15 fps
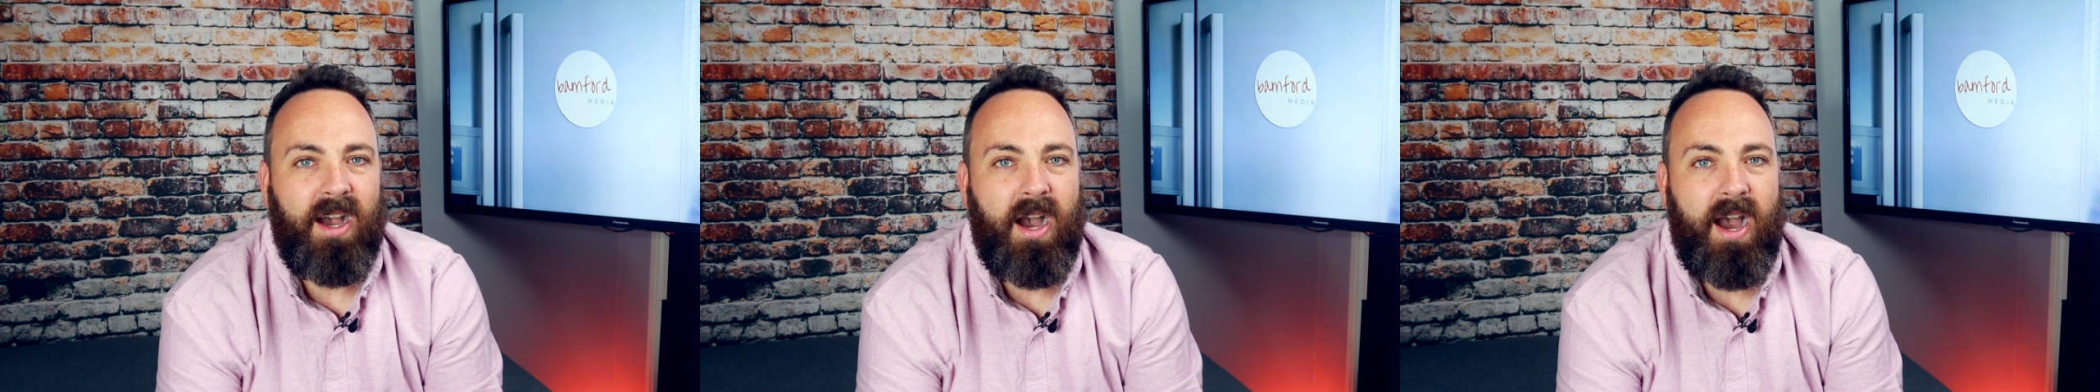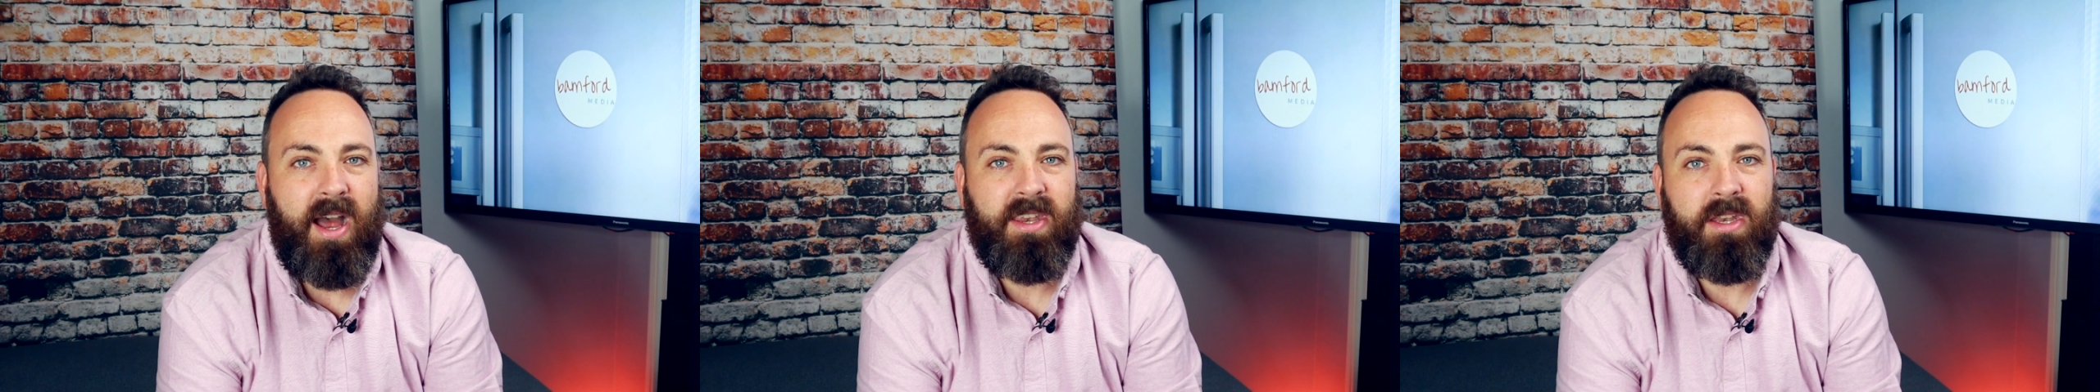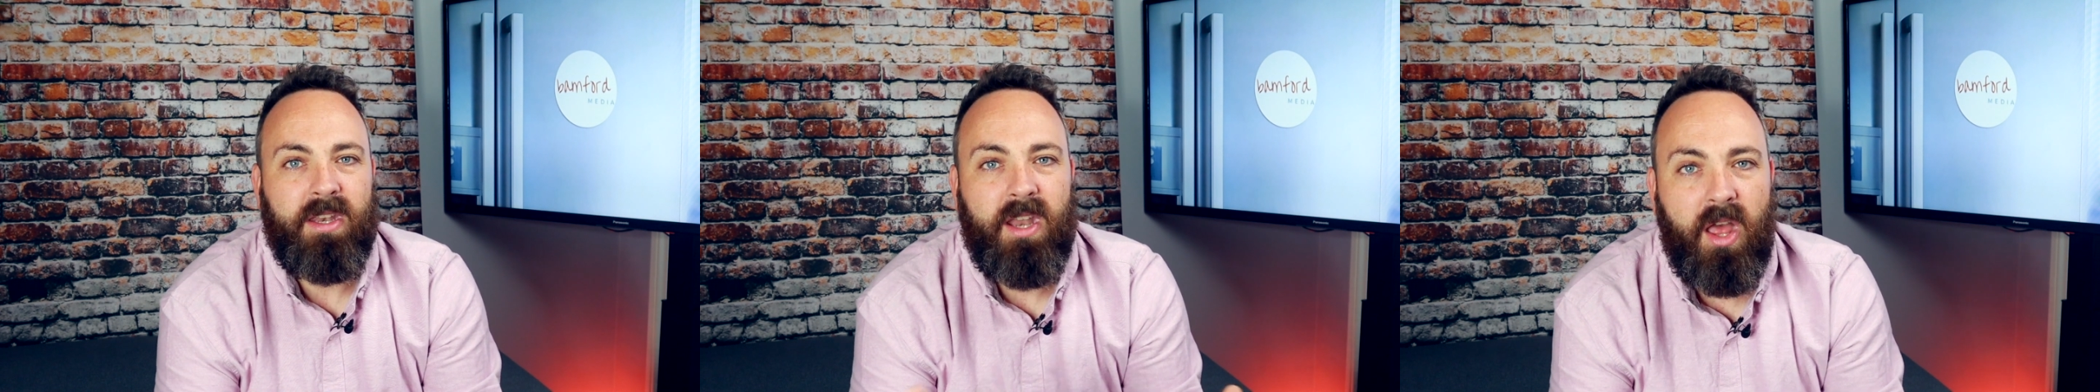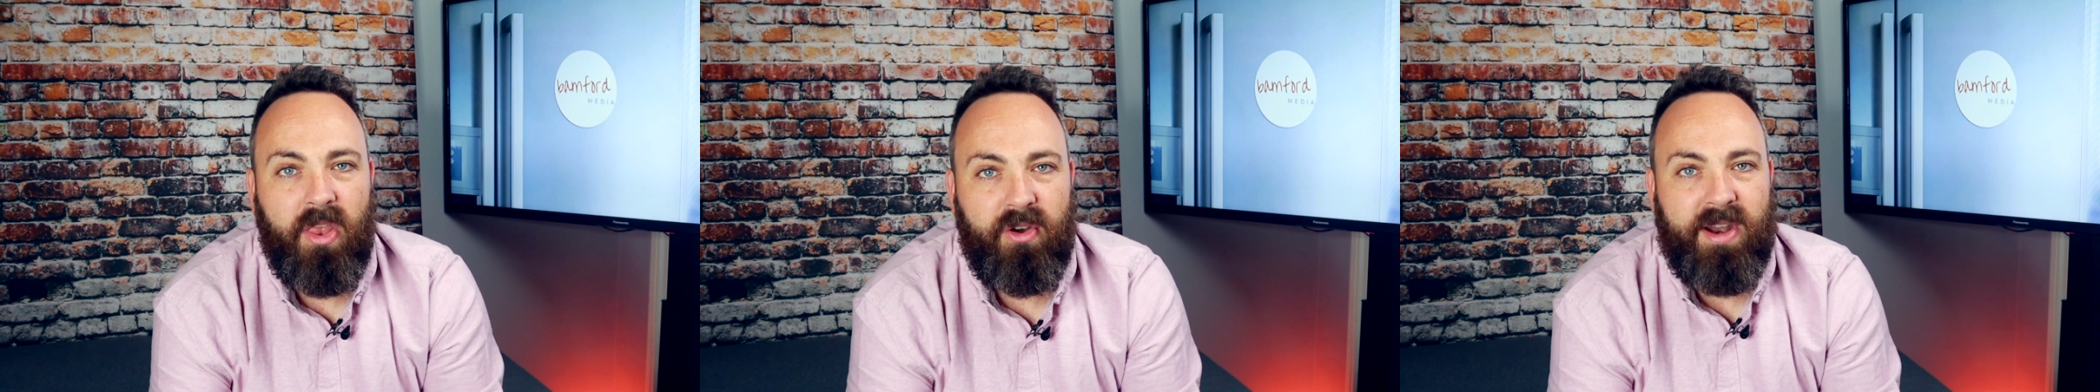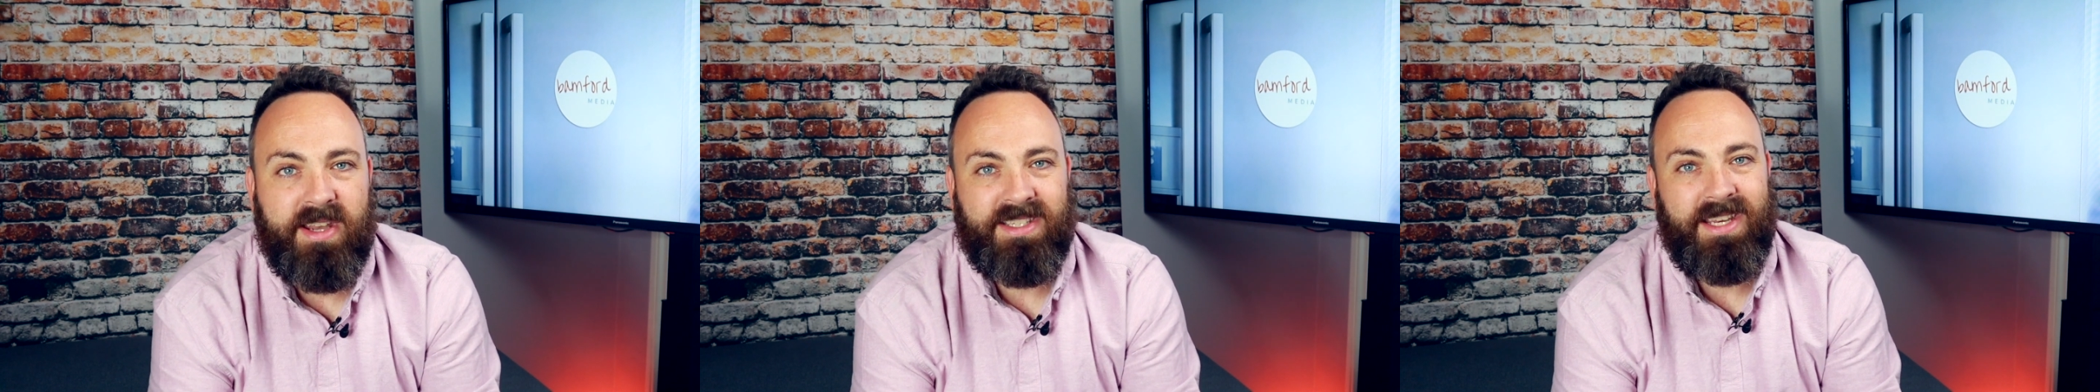And
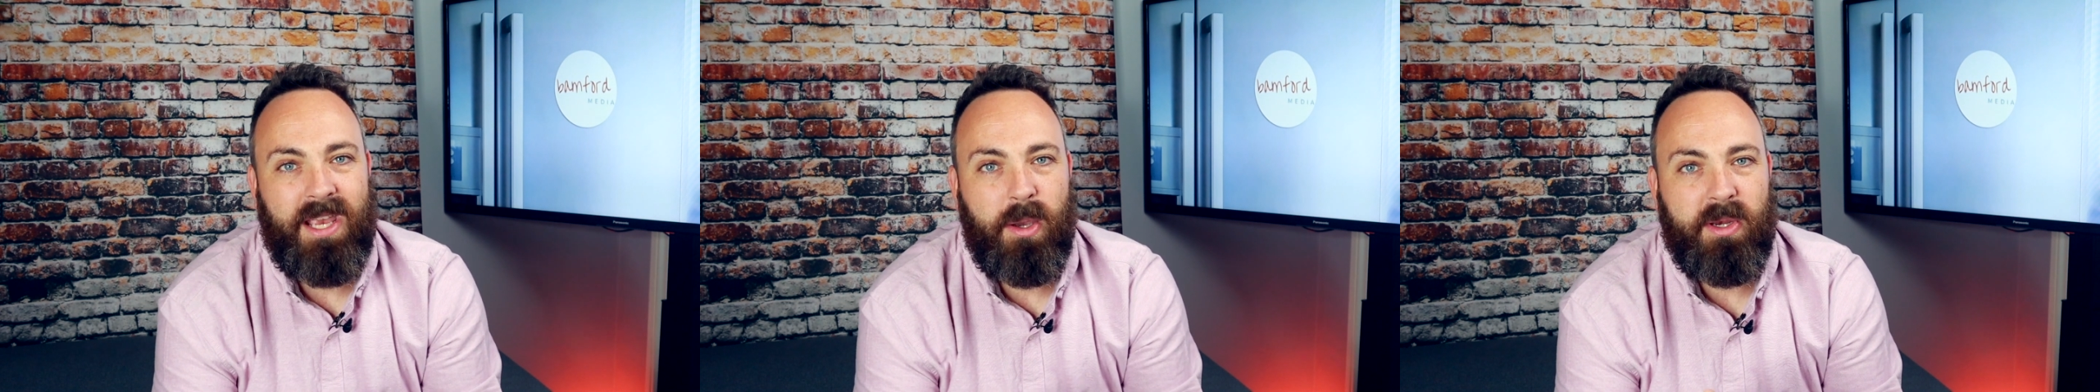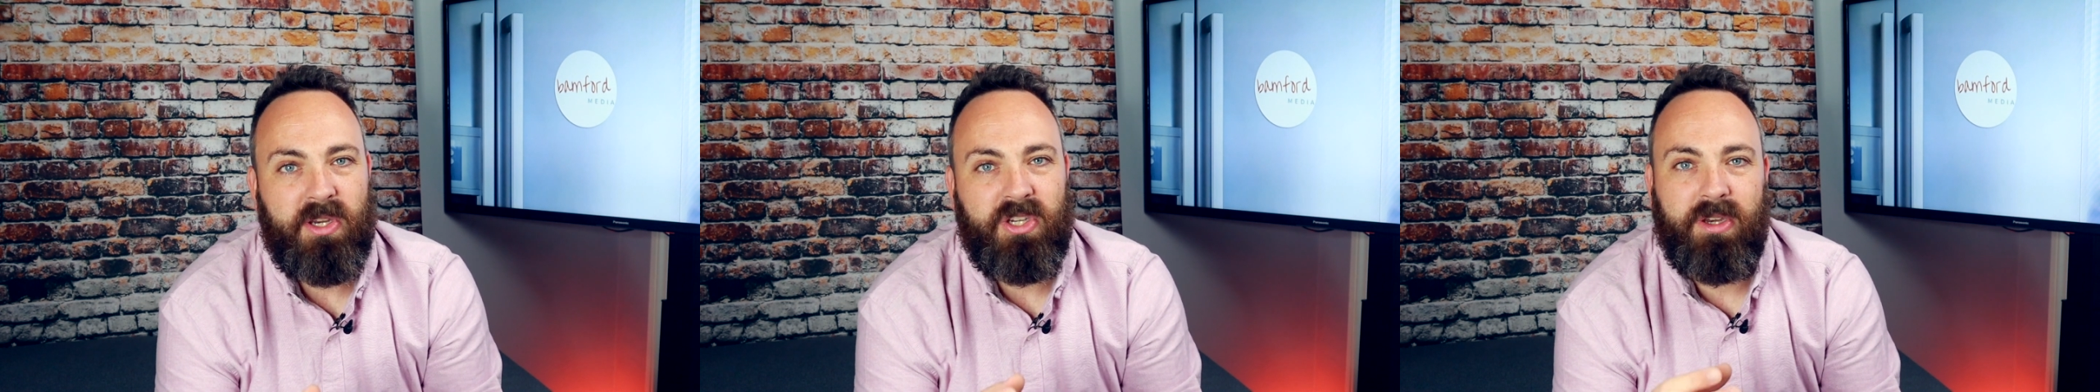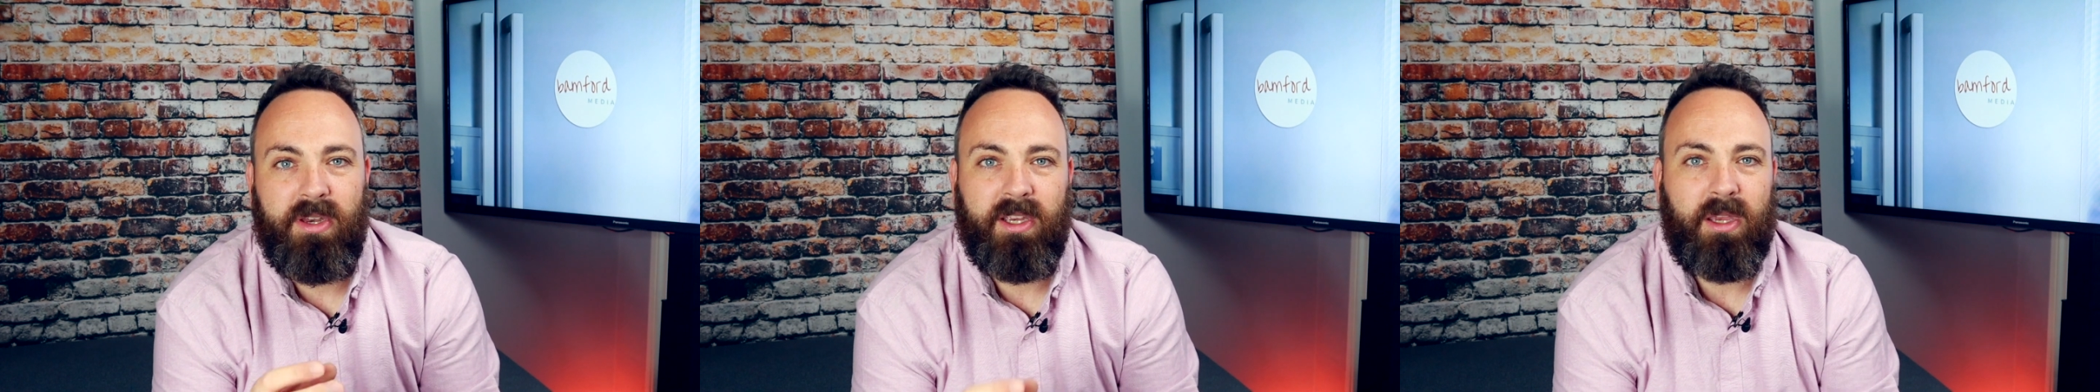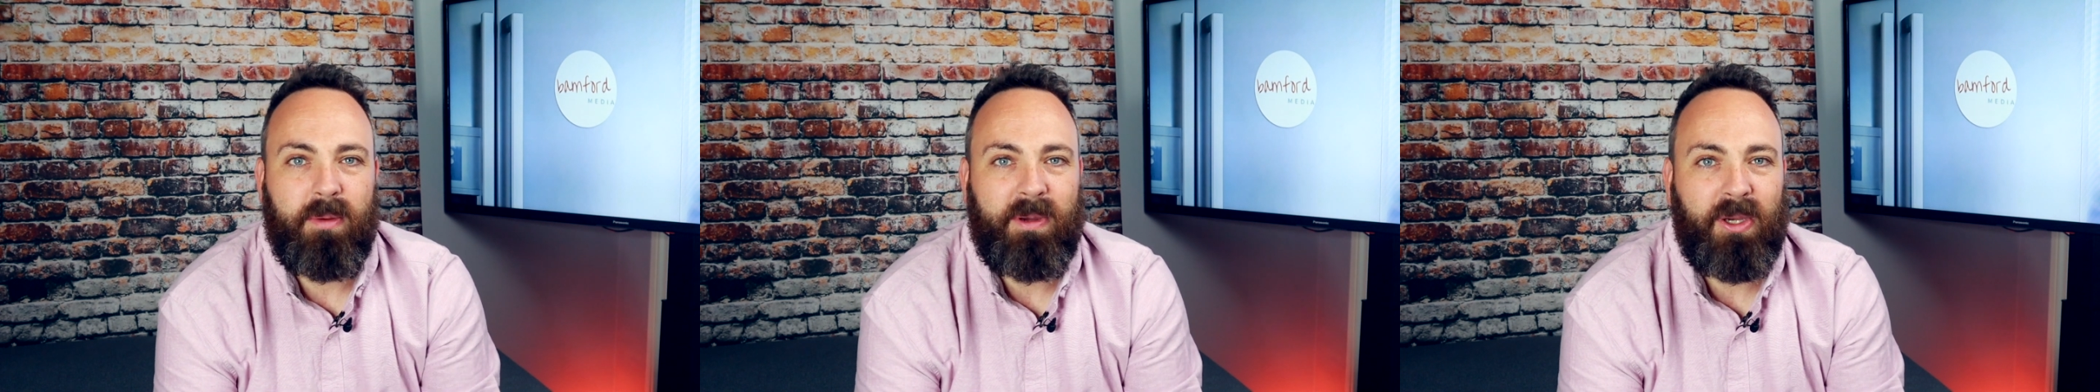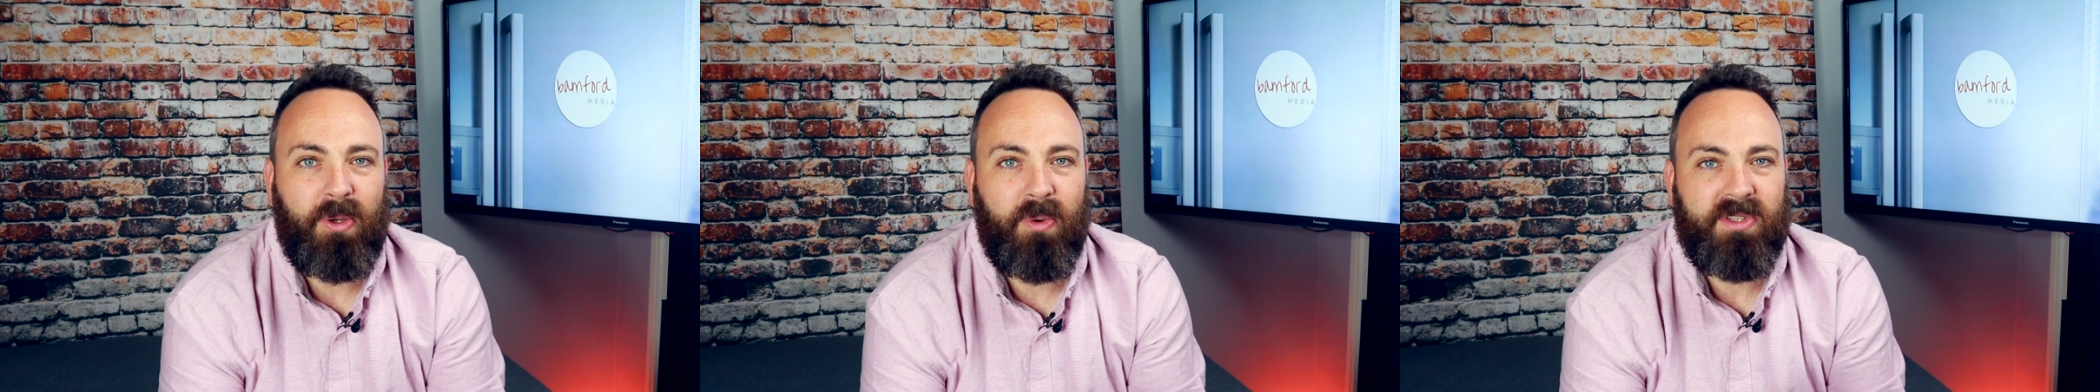another SEO issue that could
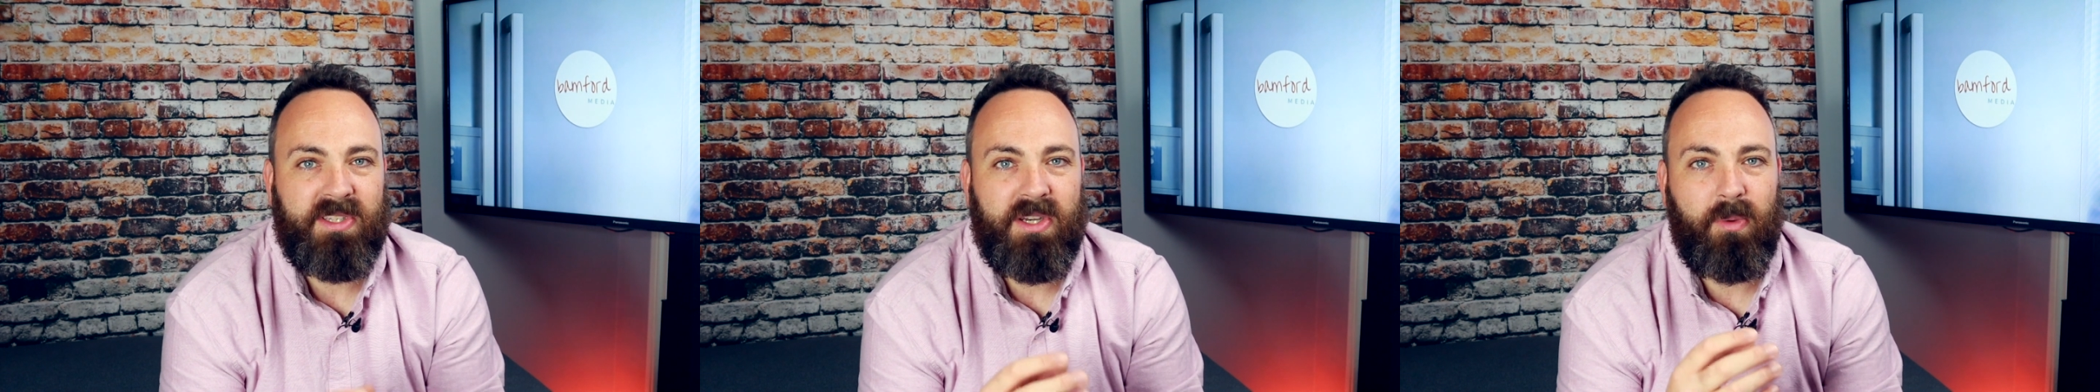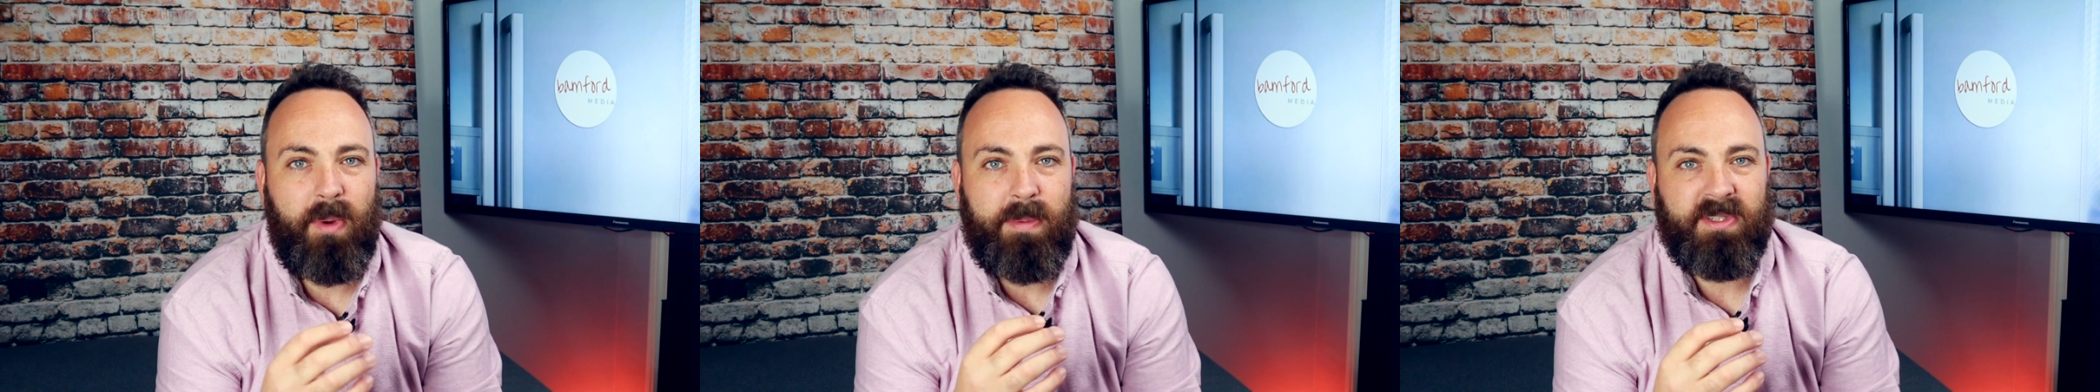be causing your